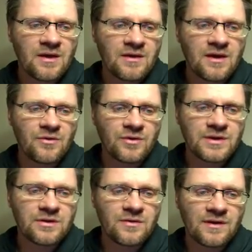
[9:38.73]
in order
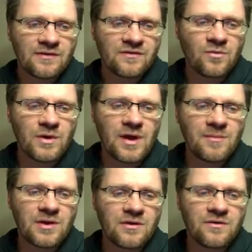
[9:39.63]
to do this. So what I'm
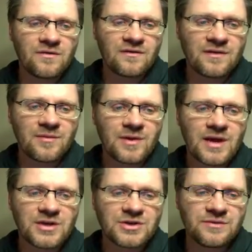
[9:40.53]
going to use is
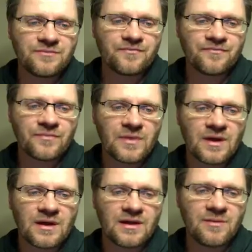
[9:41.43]
elimination.
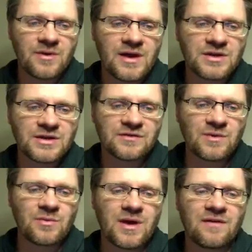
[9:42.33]
And elimination is
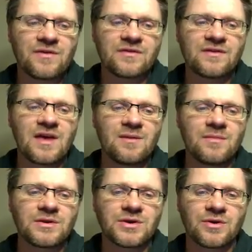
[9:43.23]
when we have the
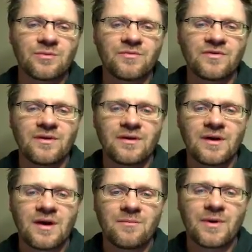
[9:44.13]
same terms
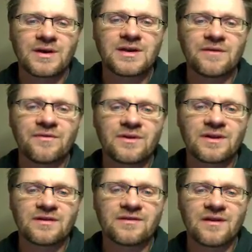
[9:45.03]
but different
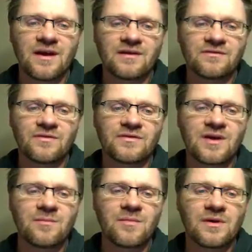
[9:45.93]
signs. So the
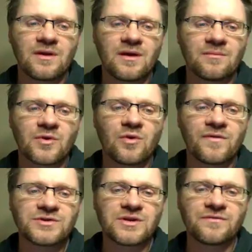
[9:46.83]
same
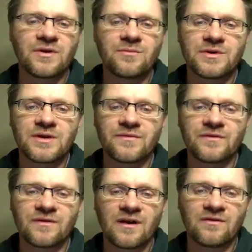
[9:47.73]
coefficient in front but different
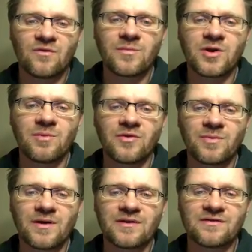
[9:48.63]
signs. So I'm going to
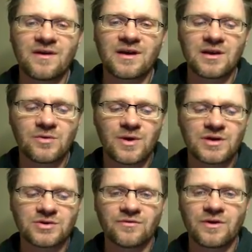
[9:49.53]
multiply the second
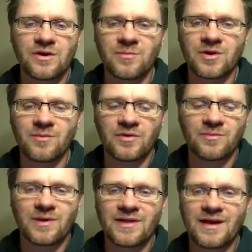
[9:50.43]
equation over here. I'm going to
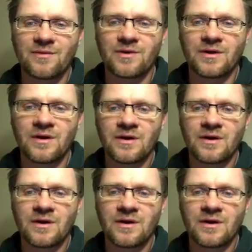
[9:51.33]
multiply that one